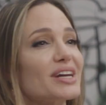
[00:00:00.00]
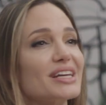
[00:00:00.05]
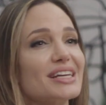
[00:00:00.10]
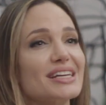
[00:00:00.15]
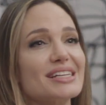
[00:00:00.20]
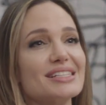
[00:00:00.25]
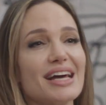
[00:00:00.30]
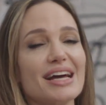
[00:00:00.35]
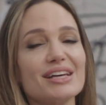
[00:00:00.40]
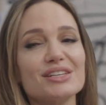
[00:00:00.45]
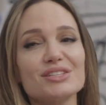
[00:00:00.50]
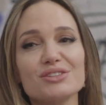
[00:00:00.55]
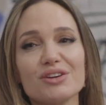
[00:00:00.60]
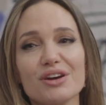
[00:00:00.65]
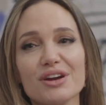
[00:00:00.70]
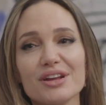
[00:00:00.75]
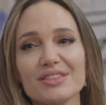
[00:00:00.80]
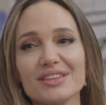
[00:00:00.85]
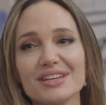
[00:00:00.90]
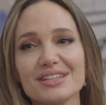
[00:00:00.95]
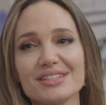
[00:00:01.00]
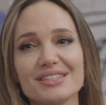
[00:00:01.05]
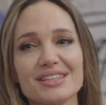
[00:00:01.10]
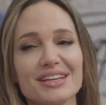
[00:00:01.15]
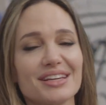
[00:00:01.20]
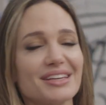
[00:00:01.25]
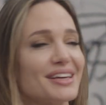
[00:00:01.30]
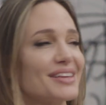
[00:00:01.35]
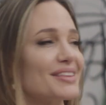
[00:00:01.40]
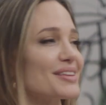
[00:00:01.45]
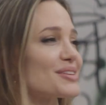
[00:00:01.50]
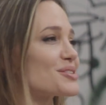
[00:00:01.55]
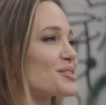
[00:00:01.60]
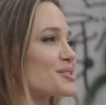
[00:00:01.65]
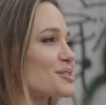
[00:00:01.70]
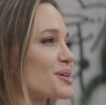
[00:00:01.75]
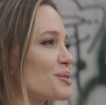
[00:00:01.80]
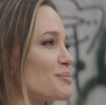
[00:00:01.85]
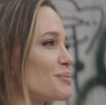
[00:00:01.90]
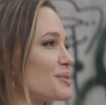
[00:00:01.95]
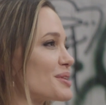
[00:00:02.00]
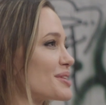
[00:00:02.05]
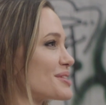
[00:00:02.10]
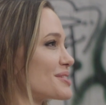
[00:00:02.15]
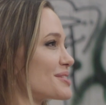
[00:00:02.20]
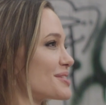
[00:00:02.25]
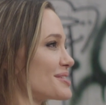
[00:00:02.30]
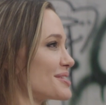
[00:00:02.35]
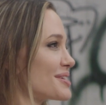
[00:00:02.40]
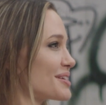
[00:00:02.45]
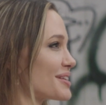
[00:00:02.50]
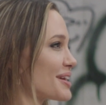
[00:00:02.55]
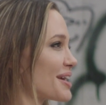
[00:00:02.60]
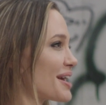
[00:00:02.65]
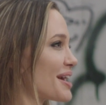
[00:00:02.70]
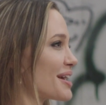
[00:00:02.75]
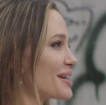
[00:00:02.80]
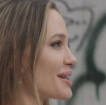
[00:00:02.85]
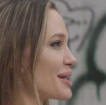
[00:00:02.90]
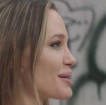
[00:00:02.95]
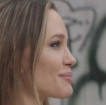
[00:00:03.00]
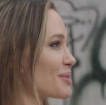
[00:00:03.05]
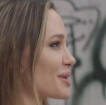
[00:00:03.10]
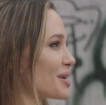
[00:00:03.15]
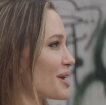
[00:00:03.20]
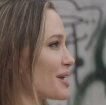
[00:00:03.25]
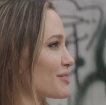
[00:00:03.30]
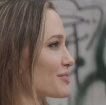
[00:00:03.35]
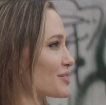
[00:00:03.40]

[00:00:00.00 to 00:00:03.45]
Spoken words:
funny is I started this thinking this is going to be this atelier, and I'm going to have